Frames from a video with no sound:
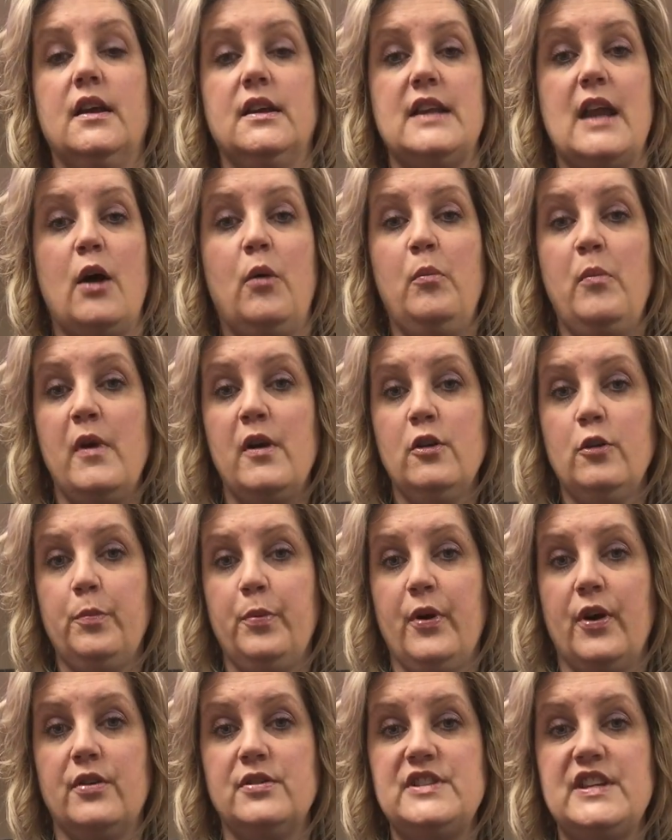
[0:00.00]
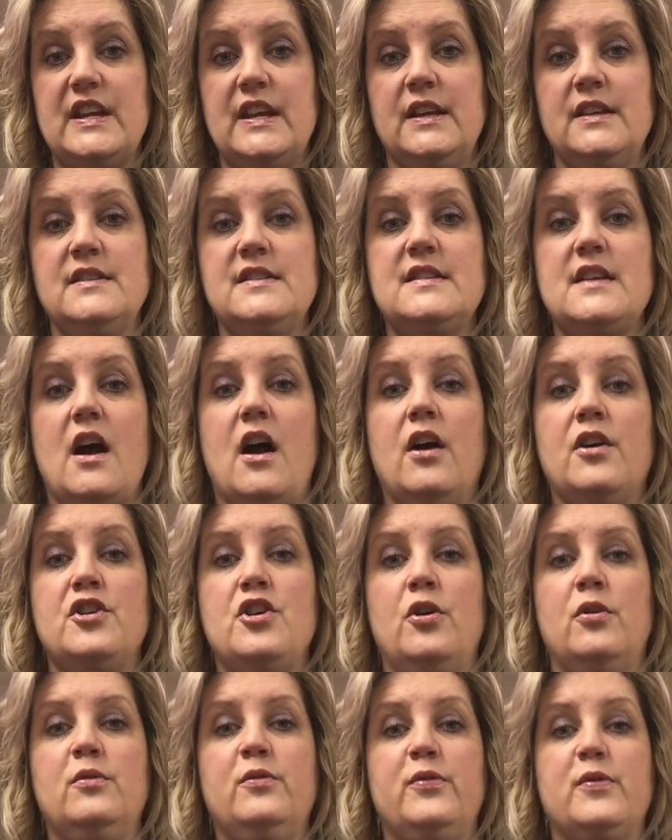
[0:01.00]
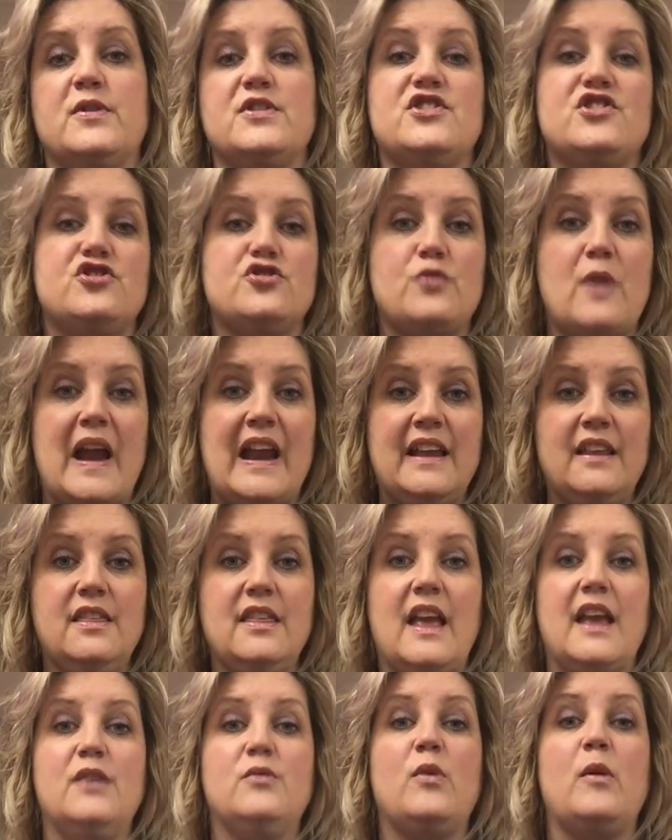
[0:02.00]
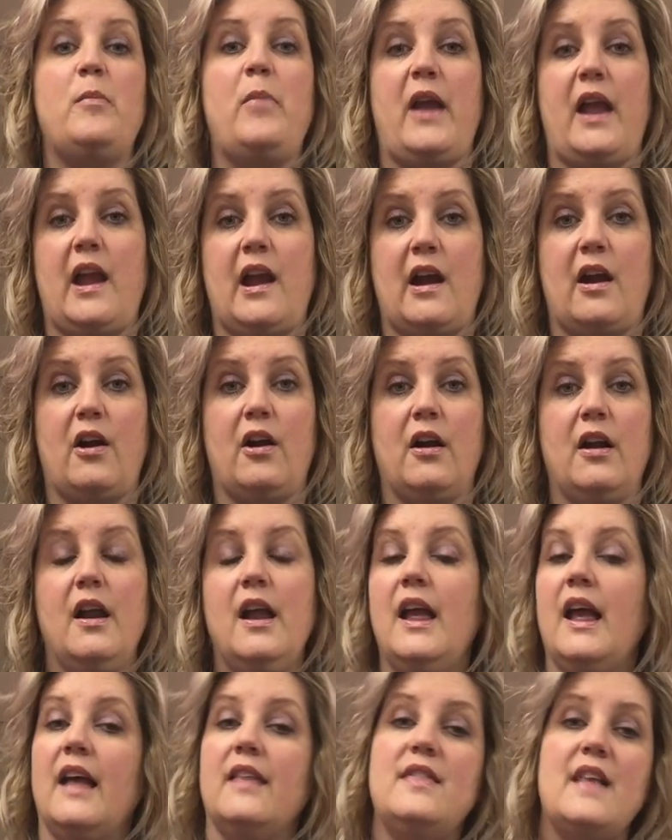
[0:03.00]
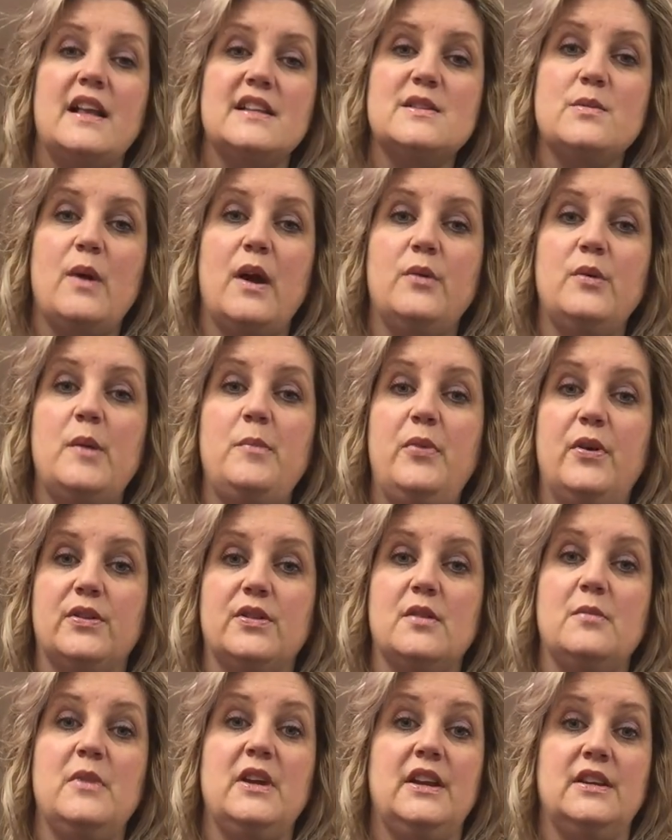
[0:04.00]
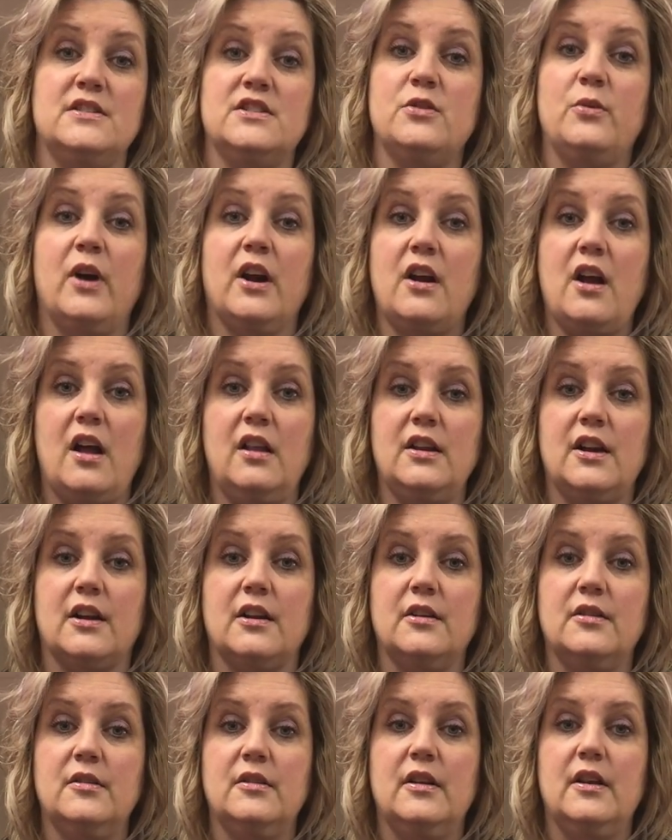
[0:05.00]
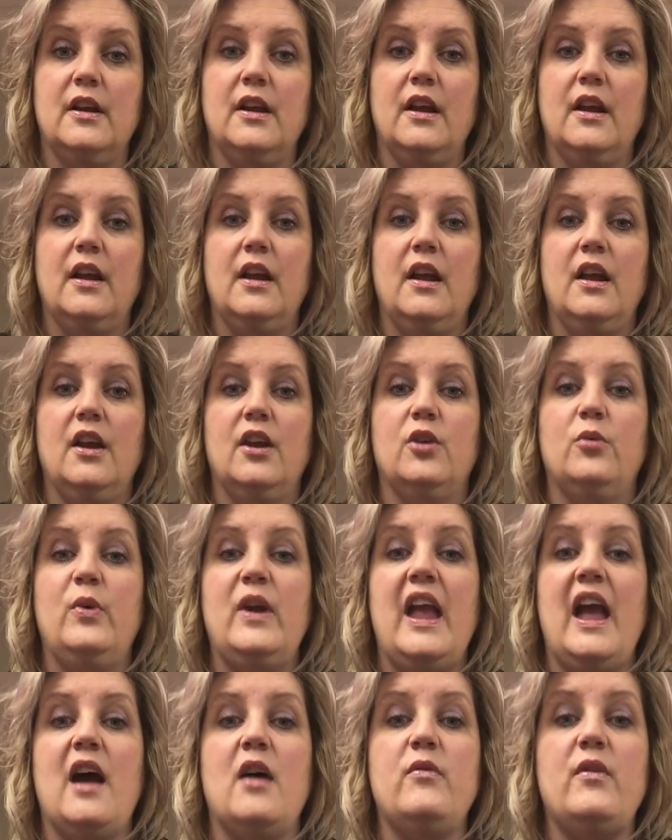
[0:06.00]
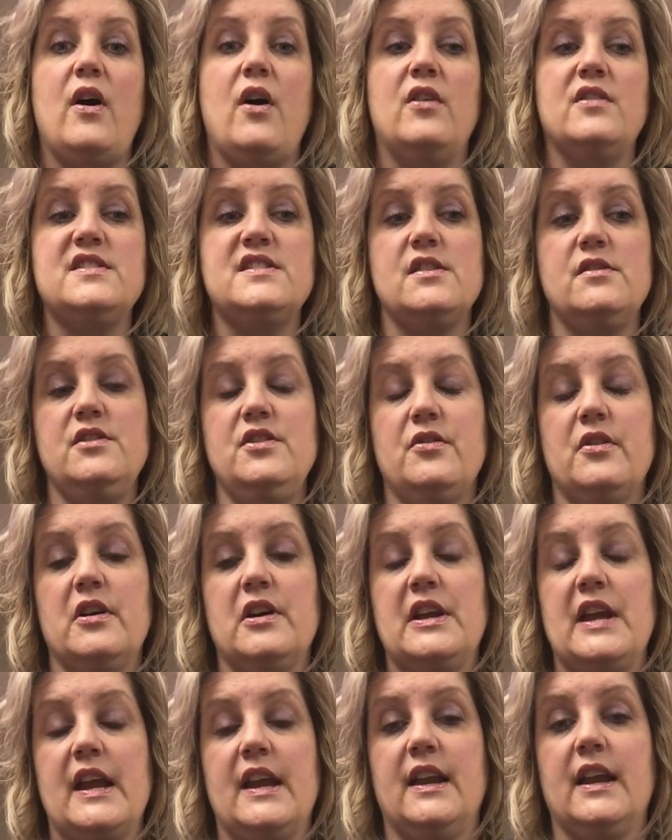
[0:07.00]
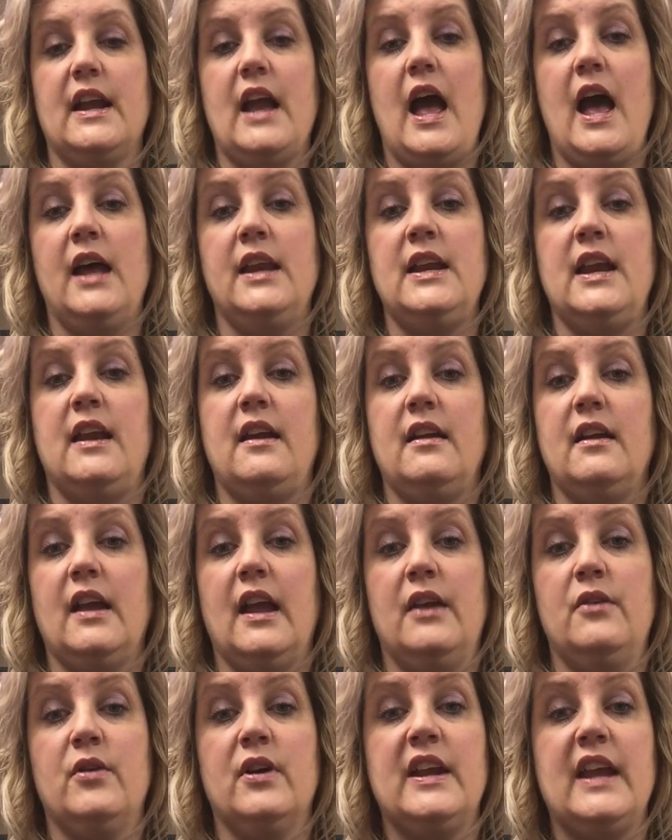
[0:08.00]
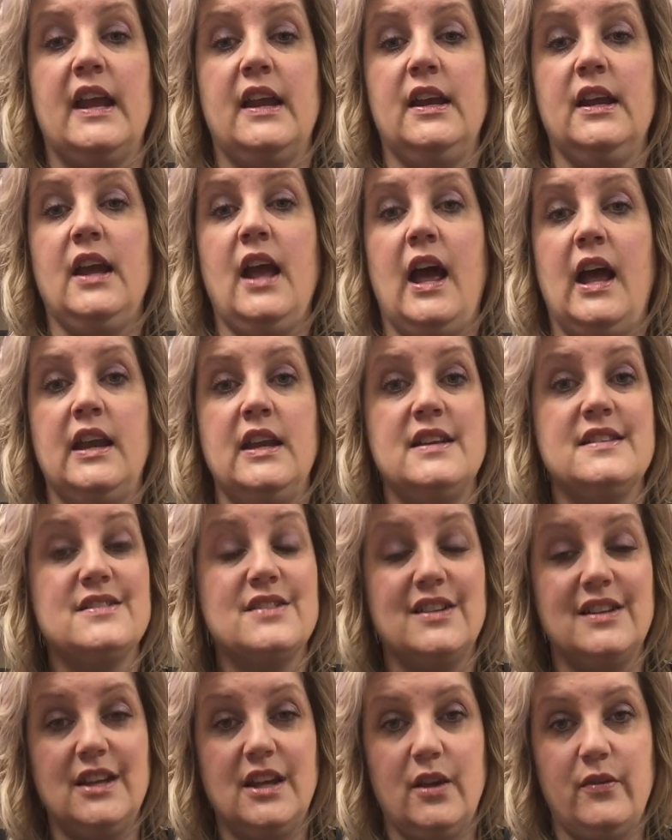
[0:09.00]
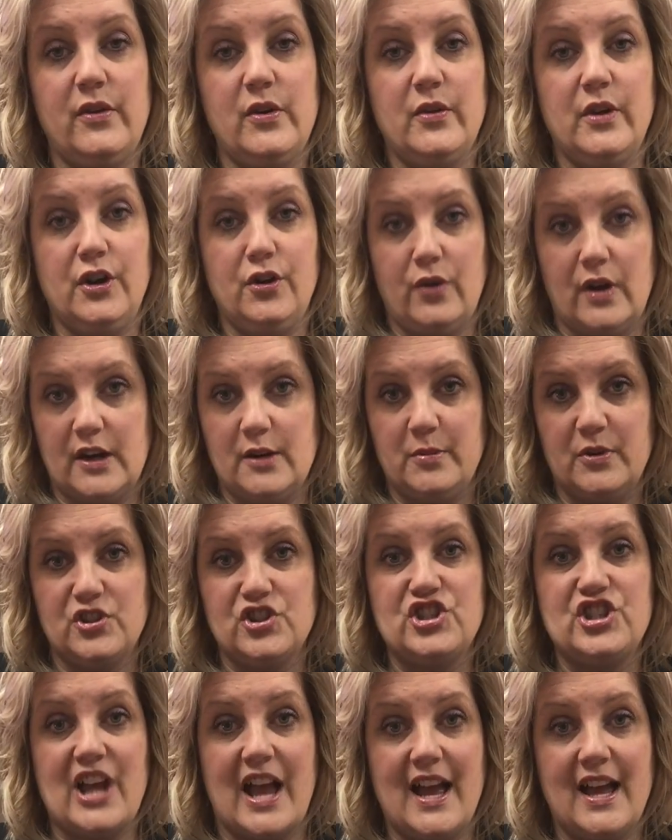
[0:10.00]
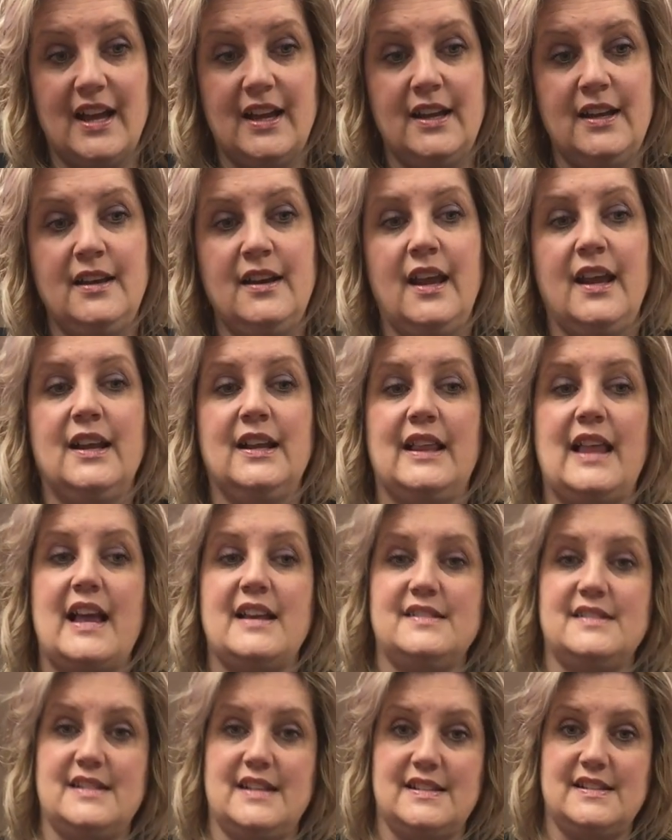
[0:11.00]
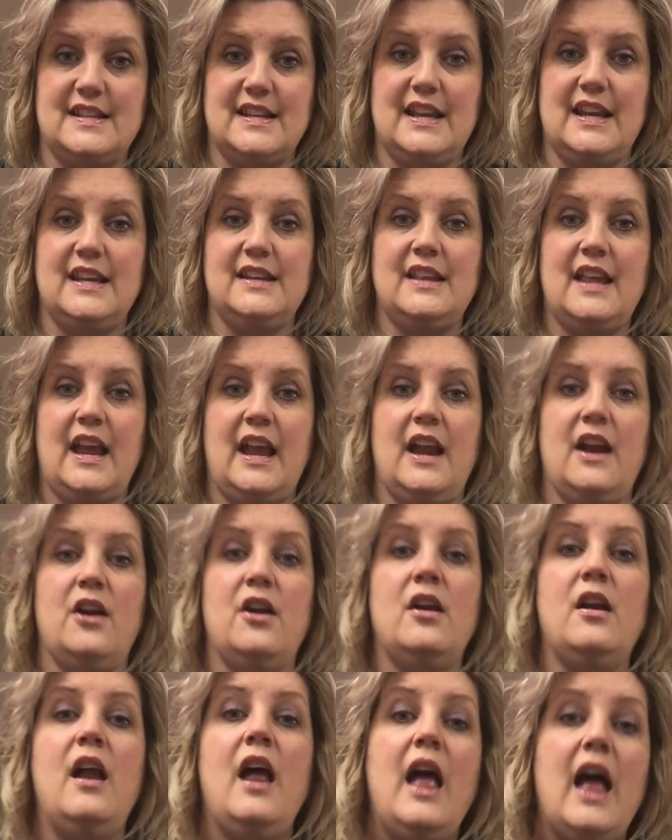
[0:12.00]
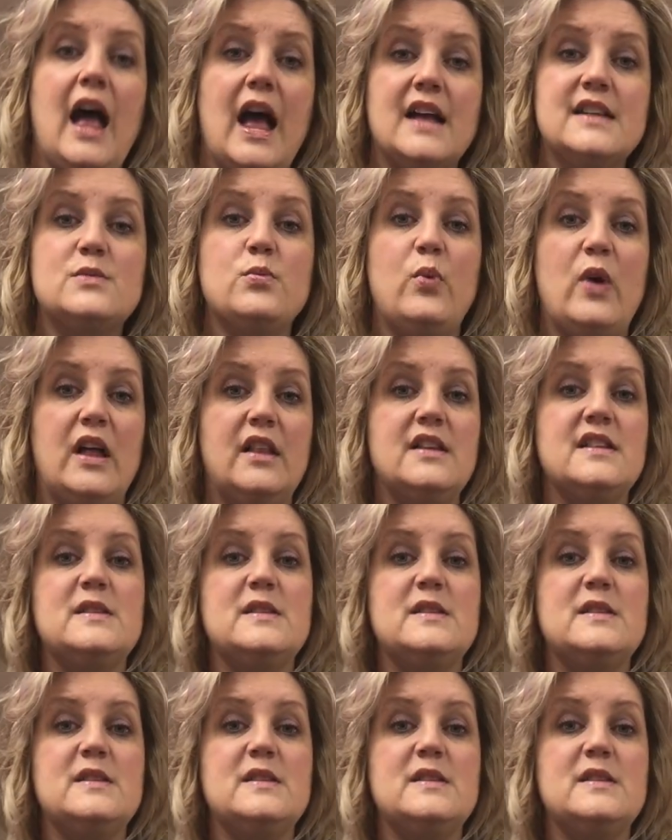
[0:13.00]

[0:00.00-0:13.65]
Now, milk proteins are known for strength and repair, and that's why we put them into our color. We have also your organic honey, and organic honey is going to give you incredible shine and elasticity in the hair, as well